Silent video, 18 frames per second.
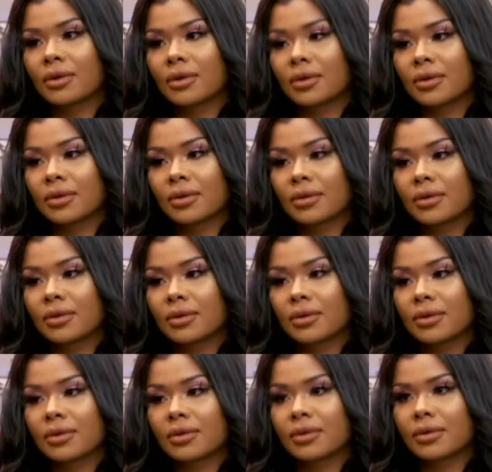
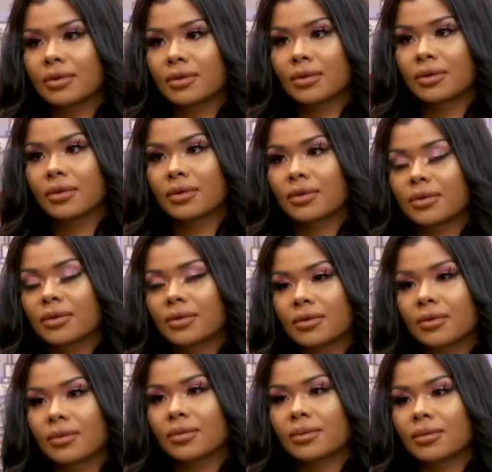
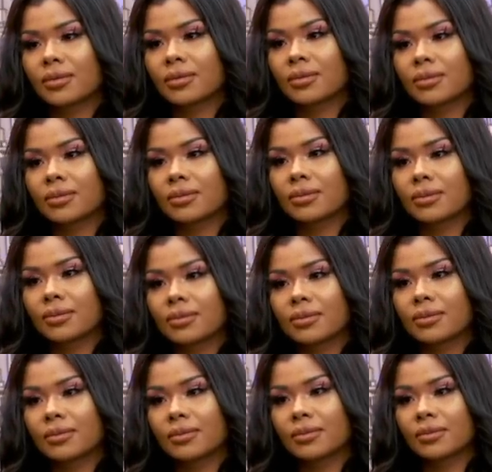
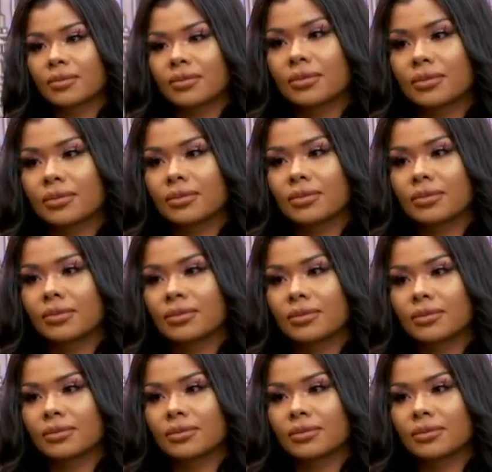The person shown says nothing.